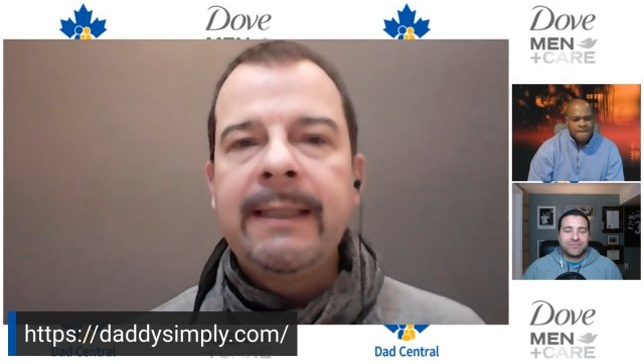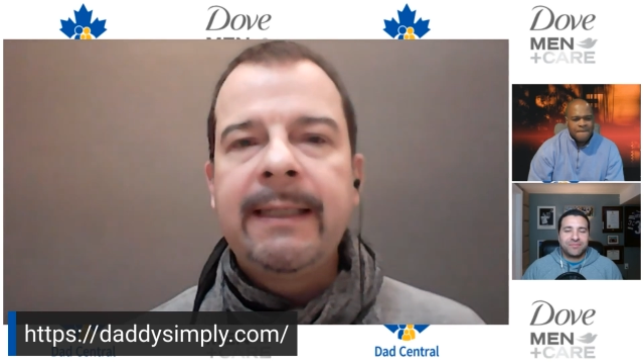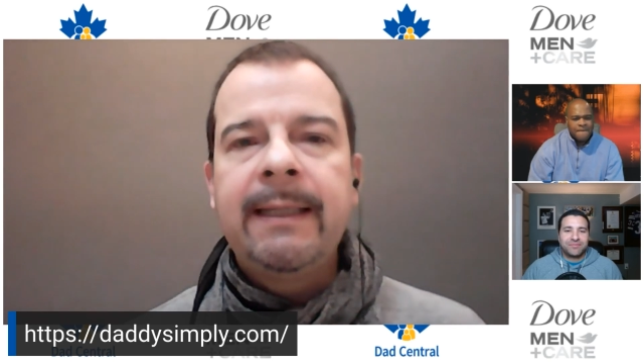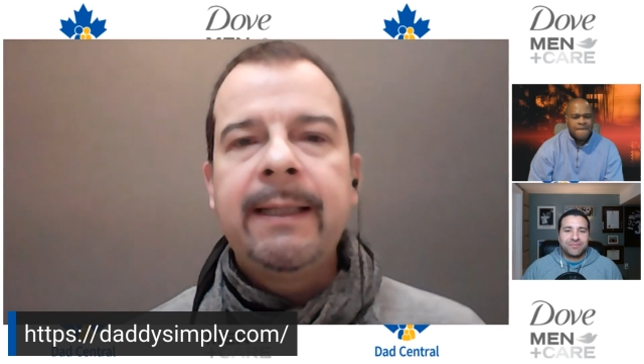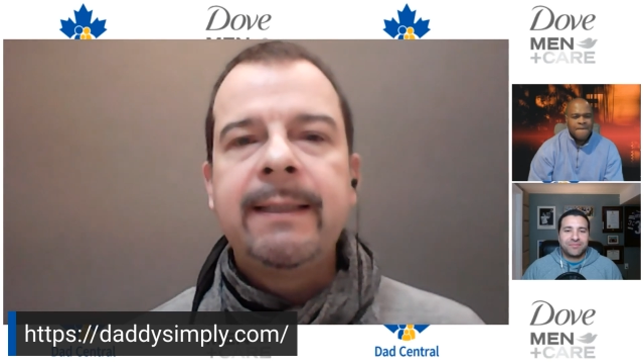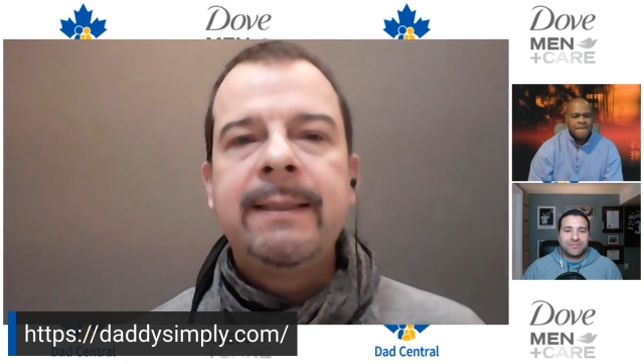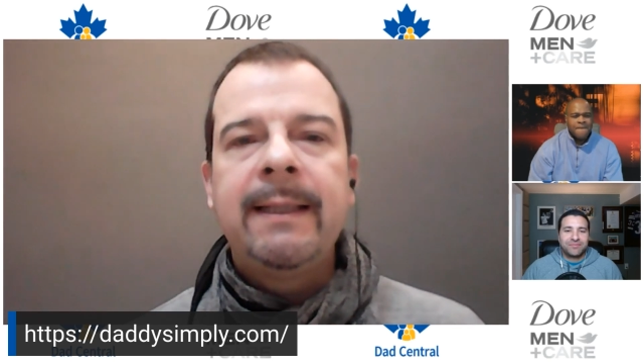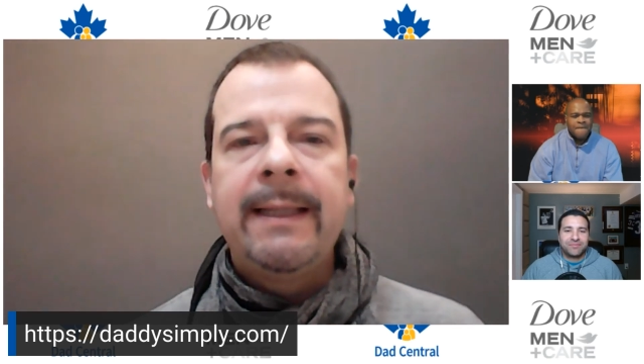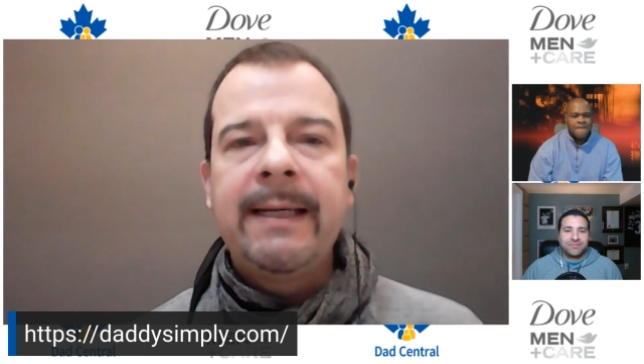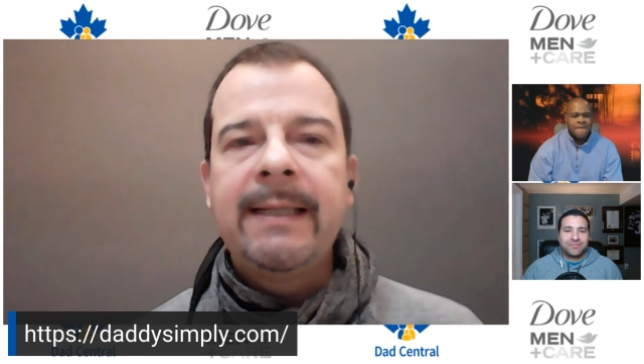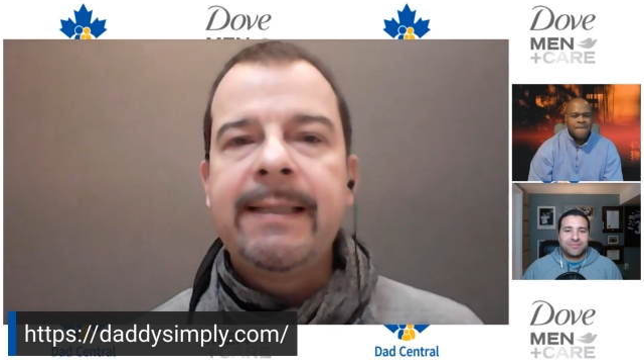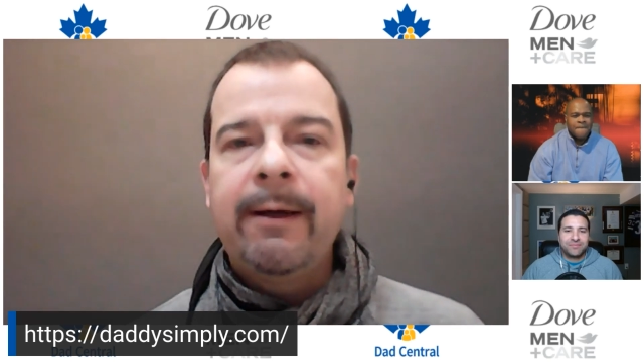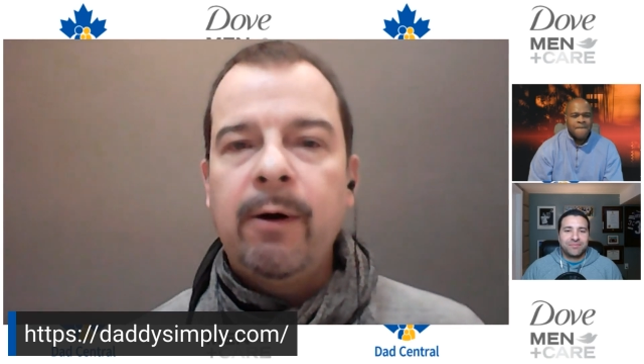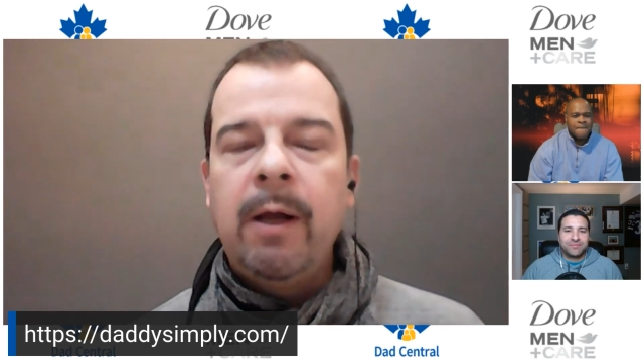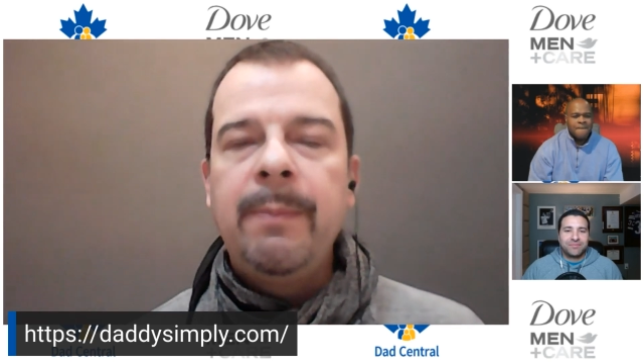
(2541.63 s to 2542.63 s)
You can click the
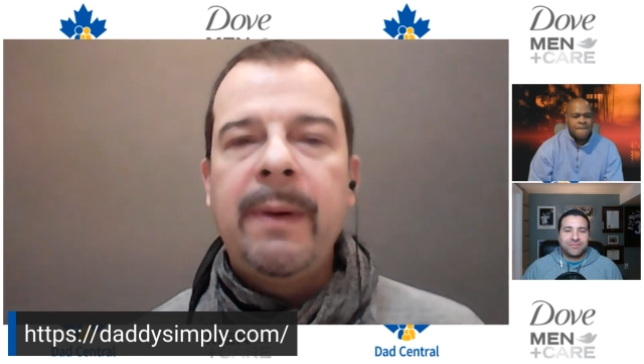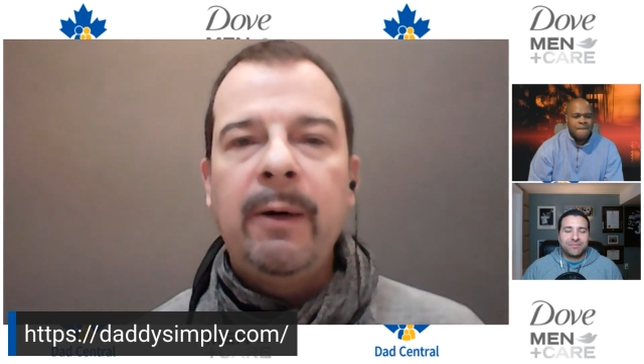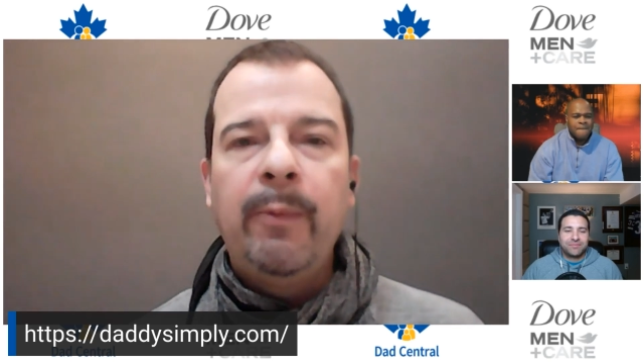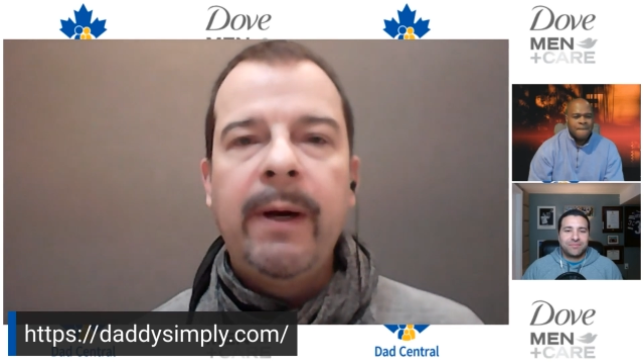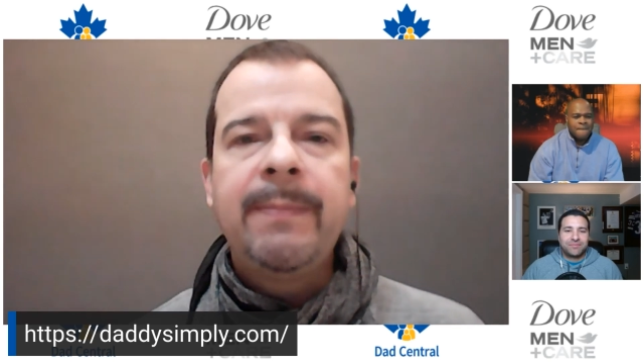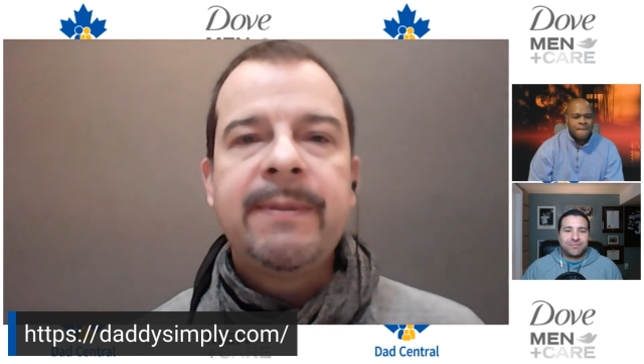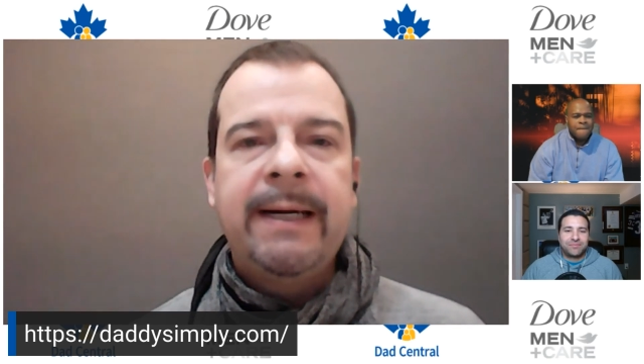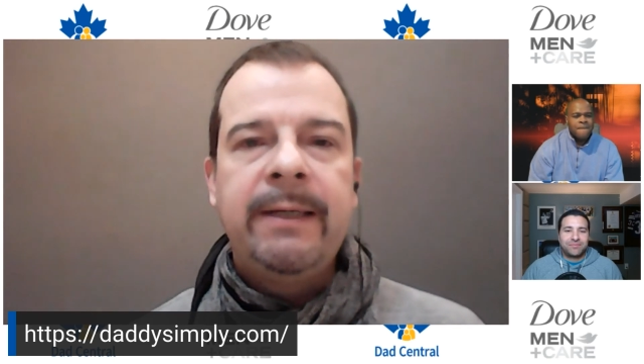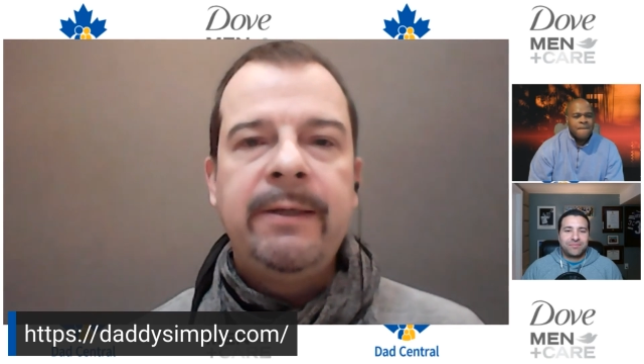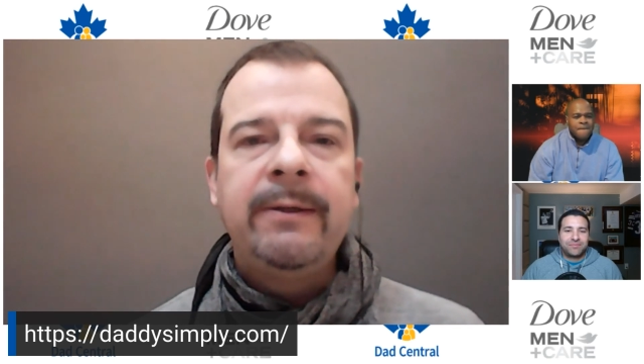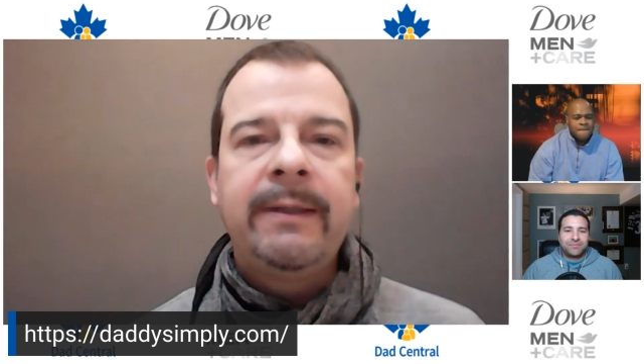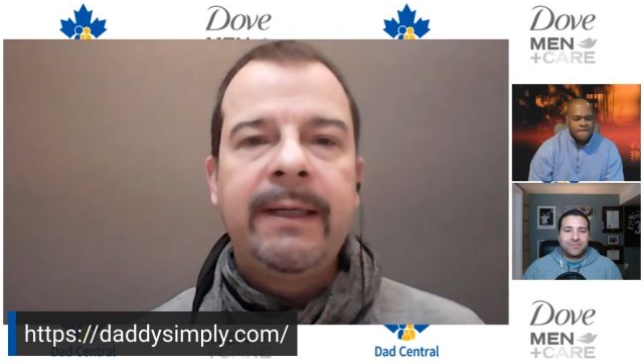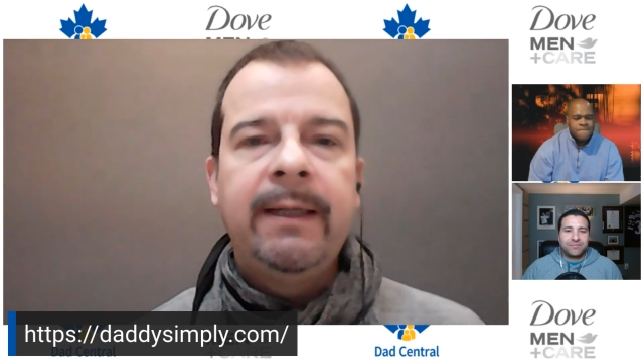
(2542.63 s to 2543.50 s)
links there on my website.